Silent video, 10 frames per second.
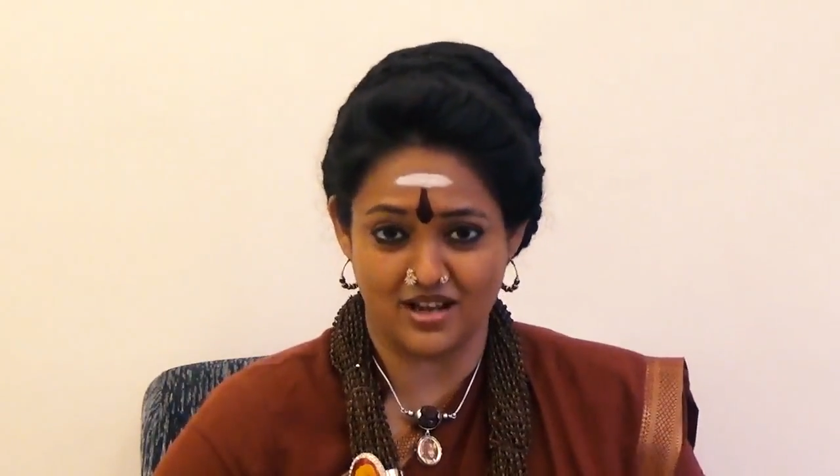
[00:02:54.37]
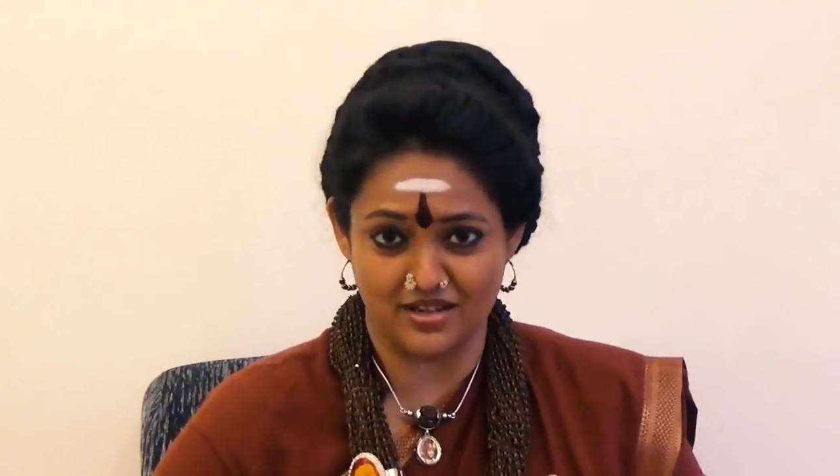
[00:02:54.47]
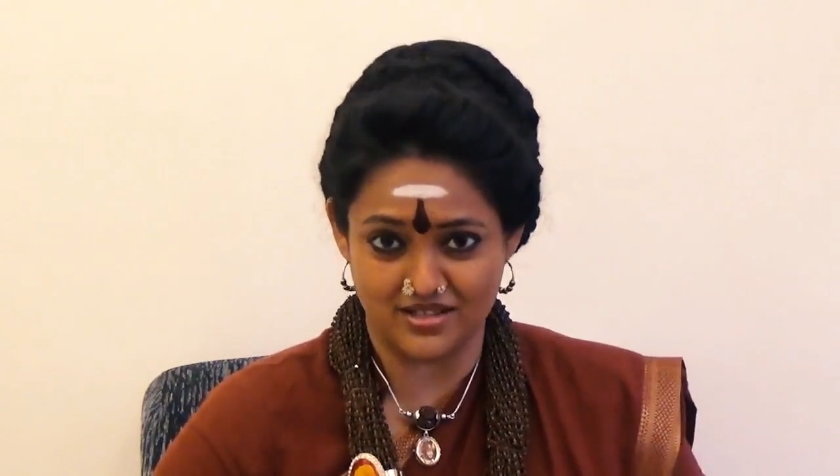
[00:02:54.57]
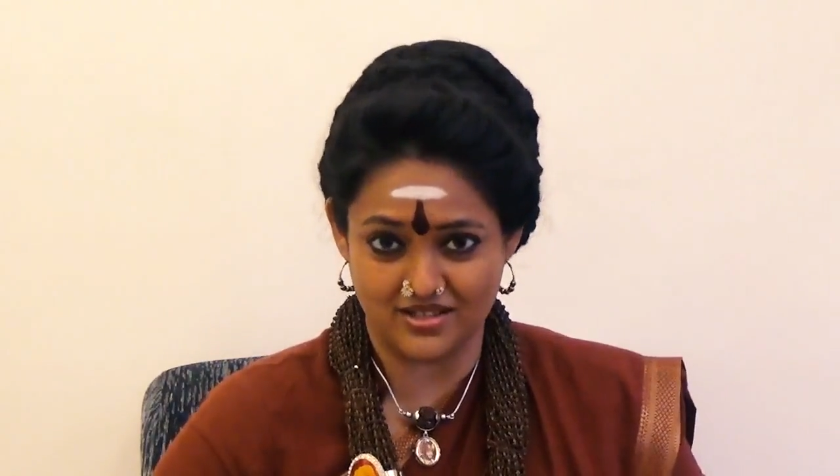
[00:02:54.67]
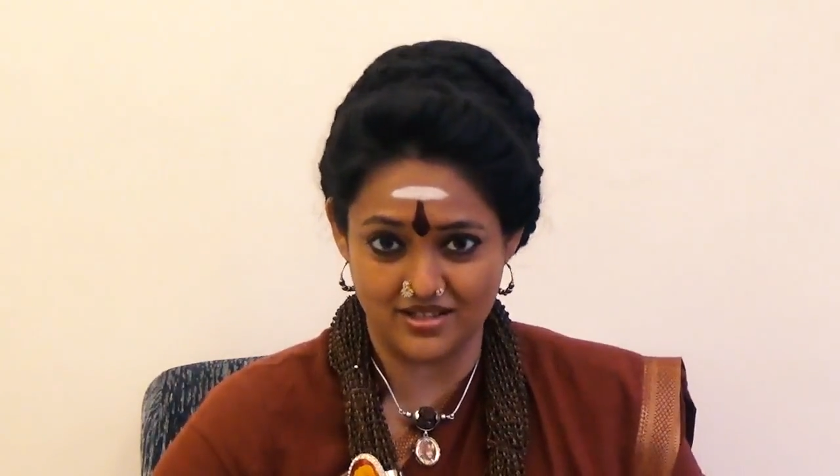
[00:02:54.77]

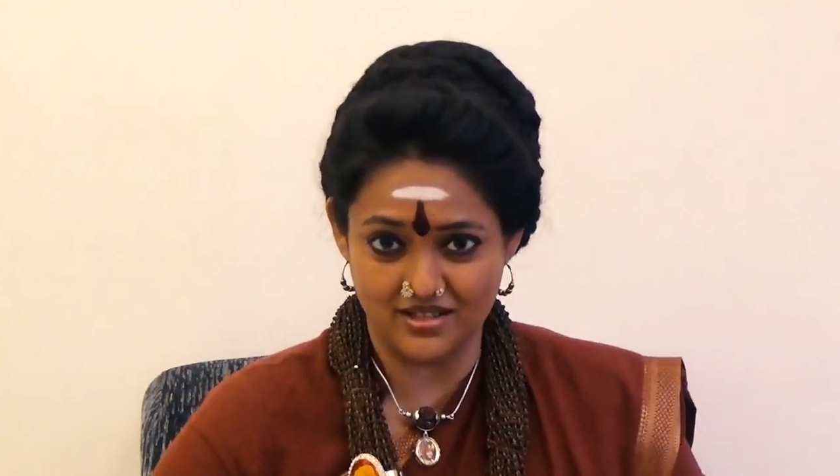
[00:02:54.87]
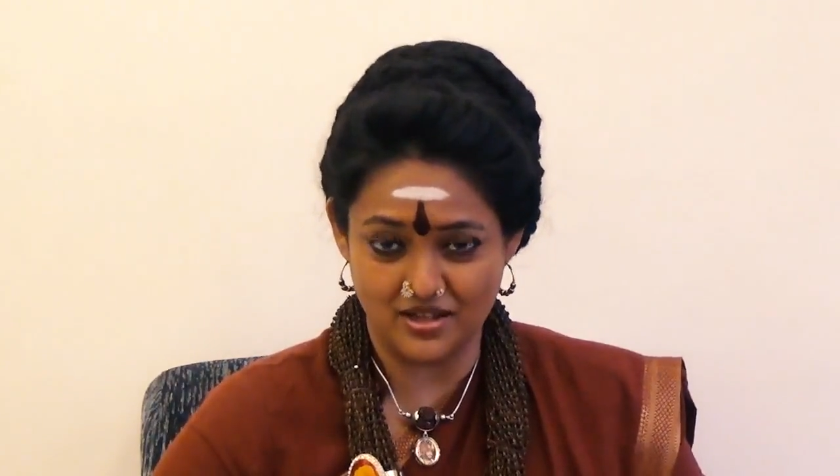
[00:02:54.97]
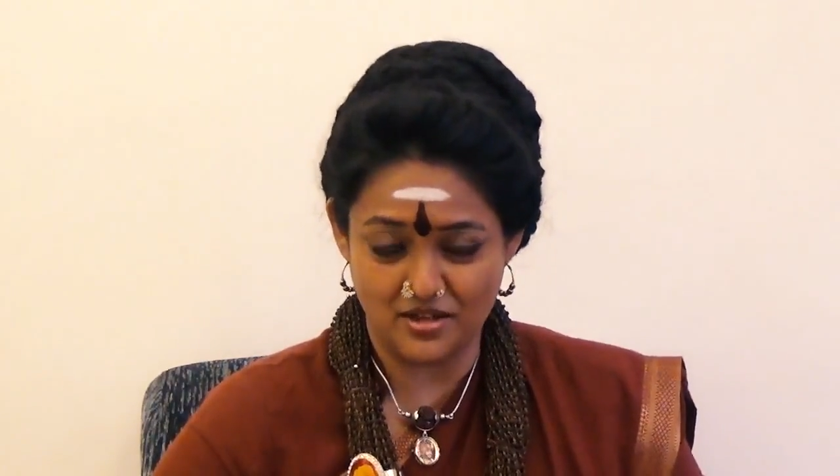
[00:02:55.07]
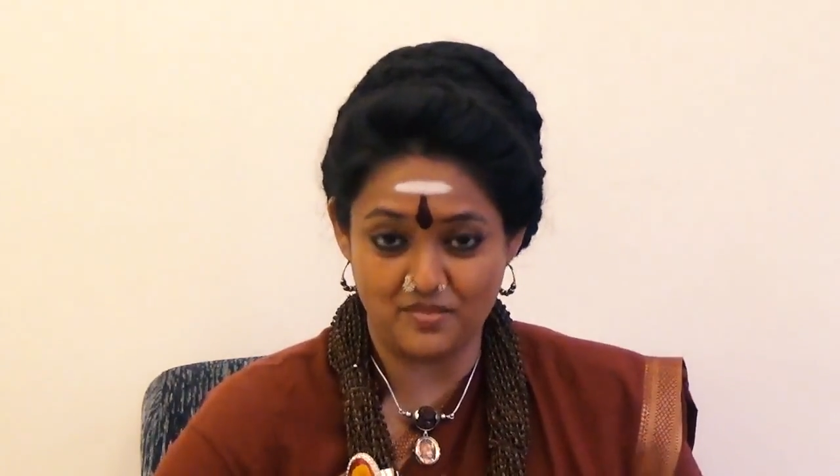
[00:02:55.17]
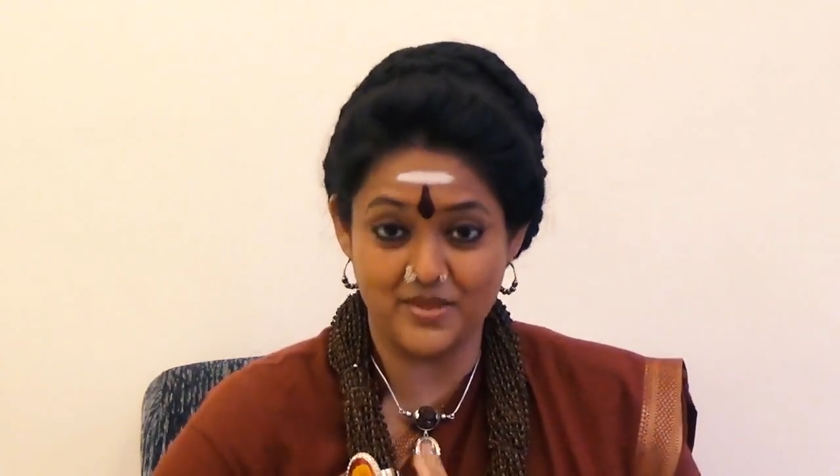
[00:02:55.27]
answered
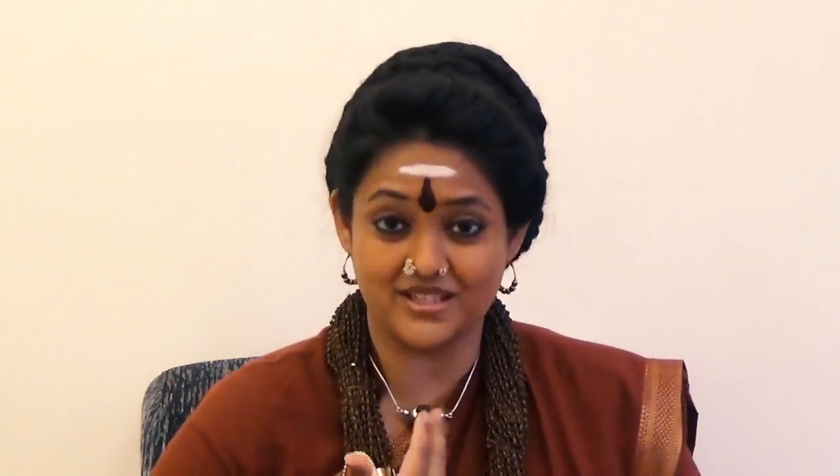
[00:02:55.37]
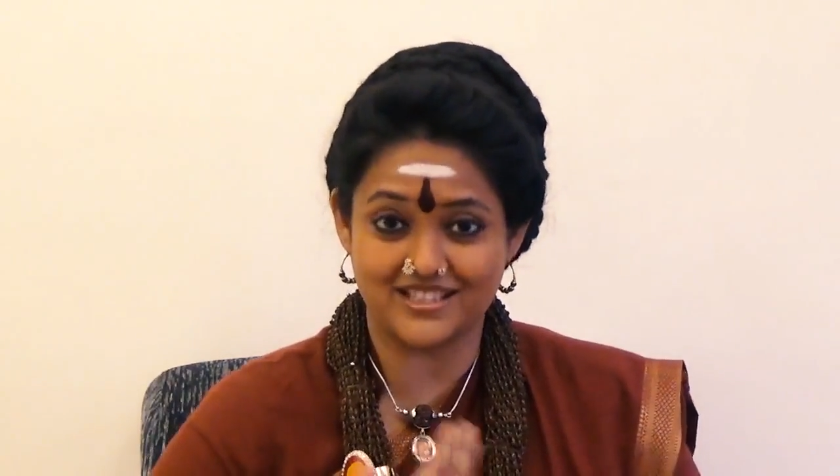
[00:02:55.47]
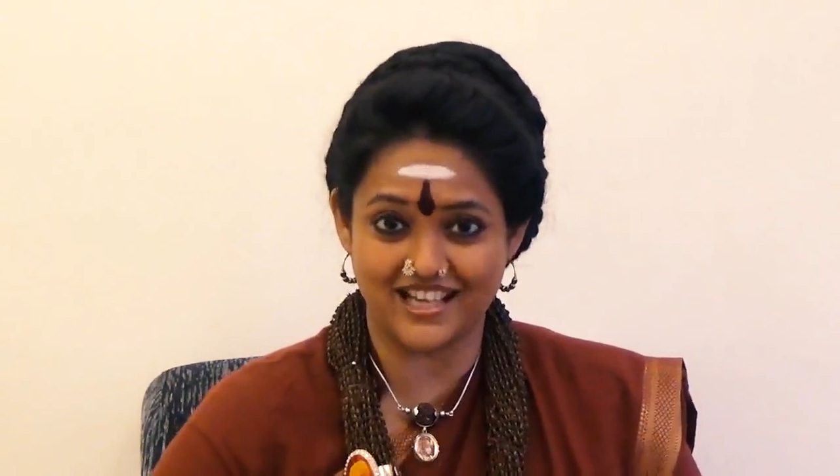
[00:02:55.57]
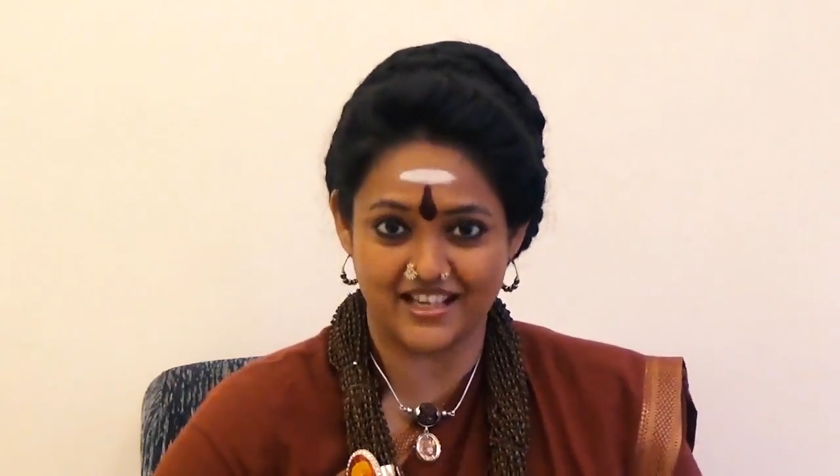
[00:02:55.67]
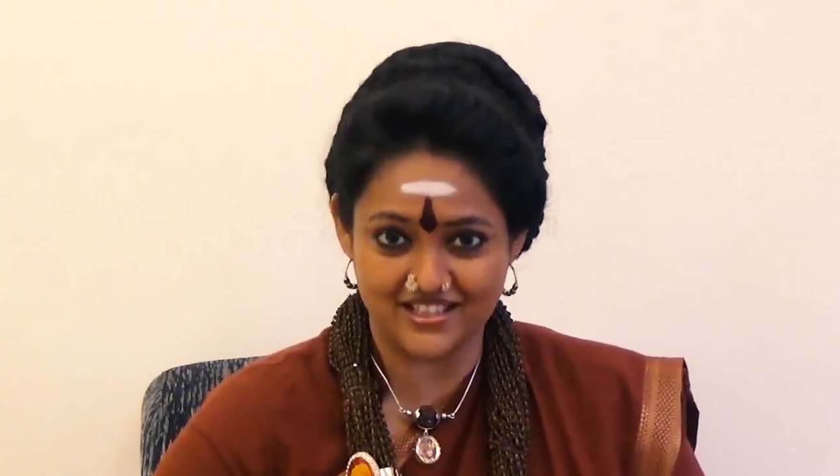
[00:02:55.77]
be a
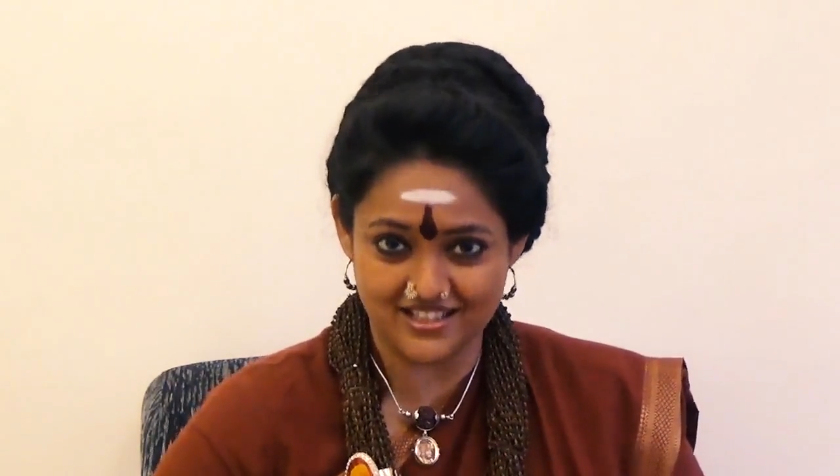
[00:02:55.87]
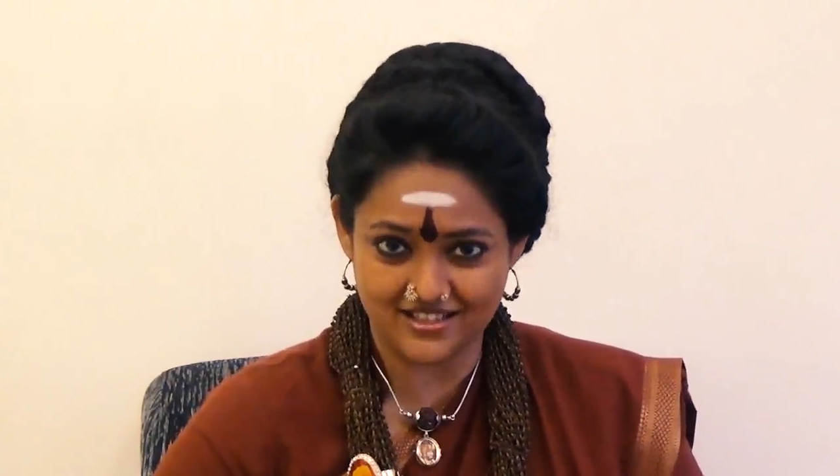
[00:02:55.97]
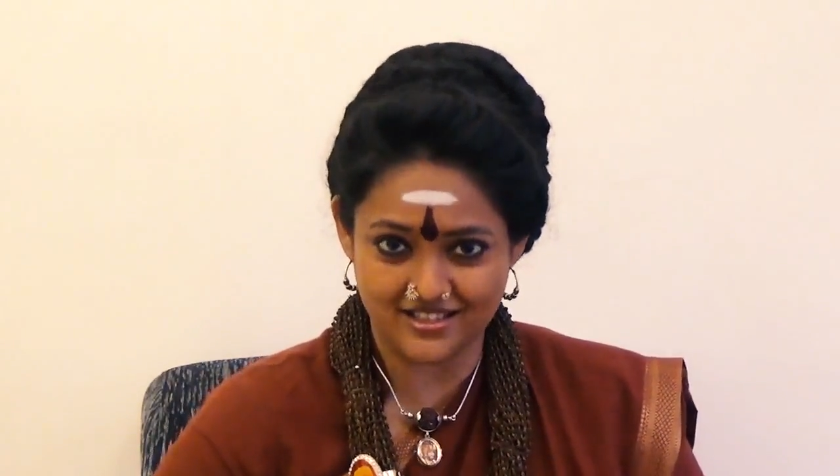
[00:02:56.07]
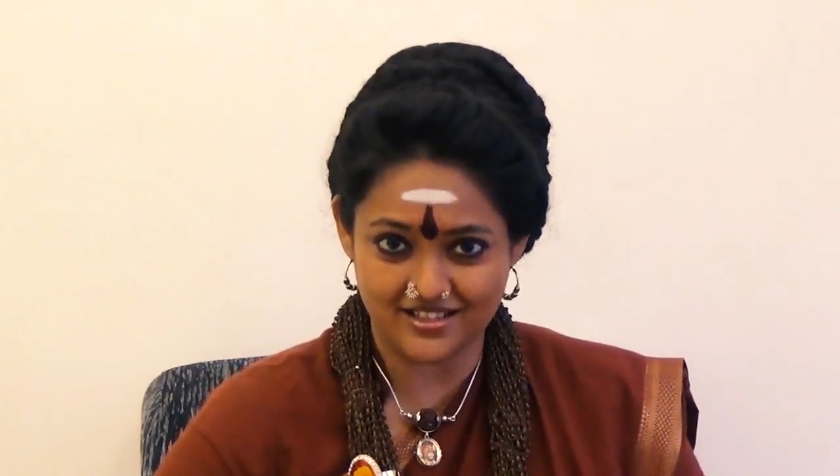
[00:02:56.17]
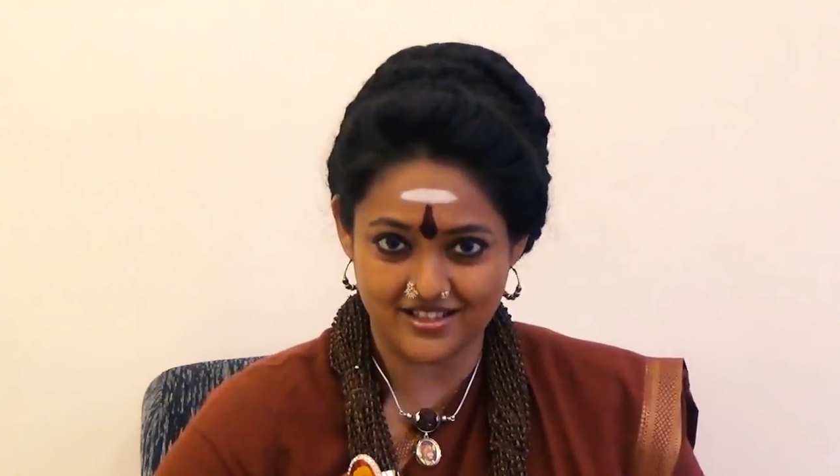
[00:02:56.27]

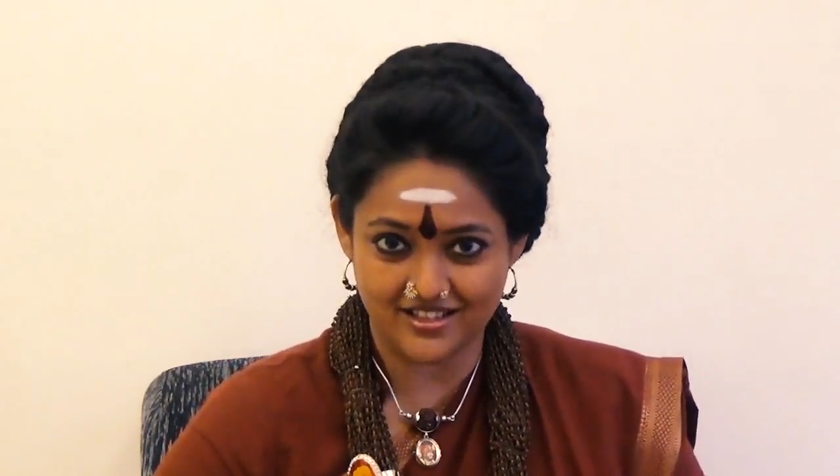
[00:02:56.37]
science?